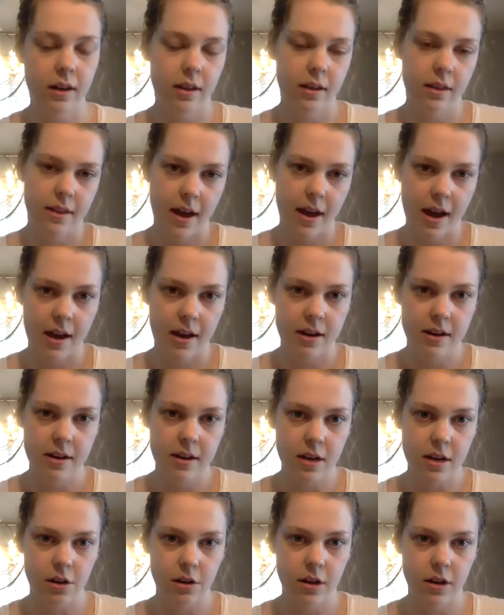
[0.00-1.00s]
then
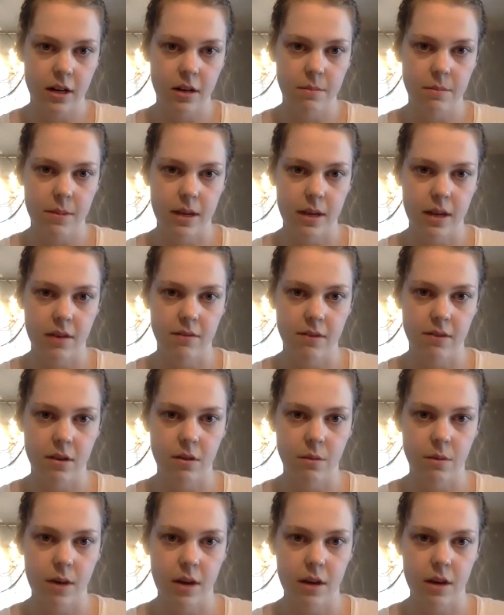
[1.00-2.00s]
you're going to be giving
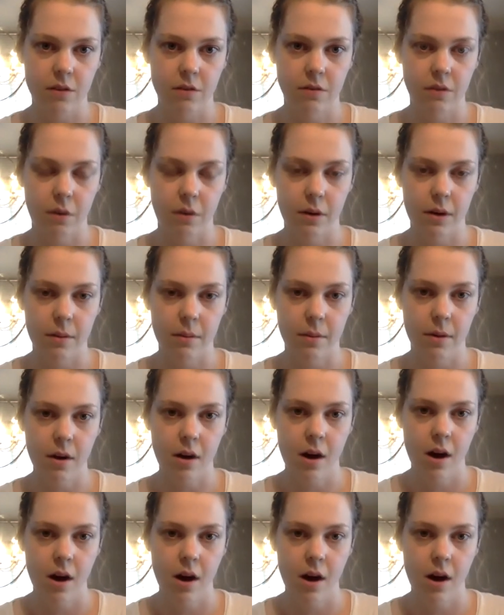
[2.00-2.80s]
away your phone number.